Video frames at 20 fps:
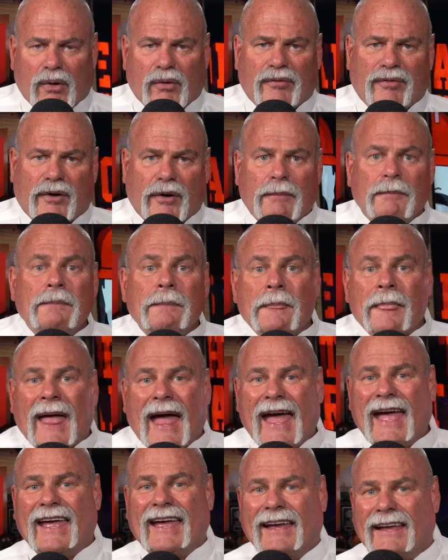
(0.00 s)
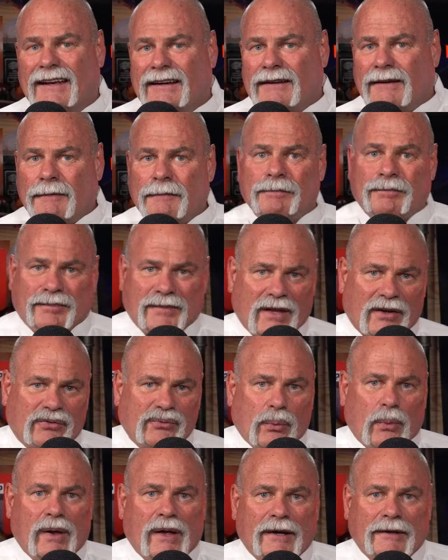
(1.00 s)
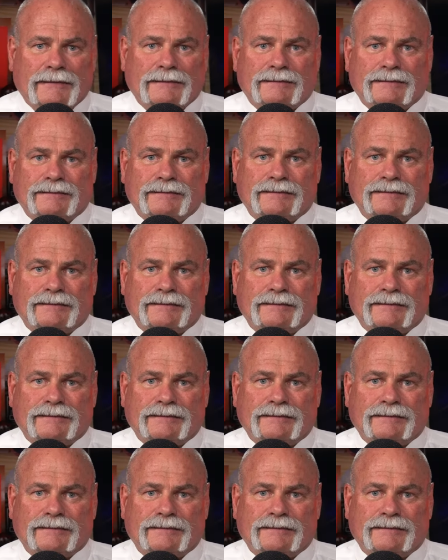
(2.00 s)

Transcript: over. And guess what?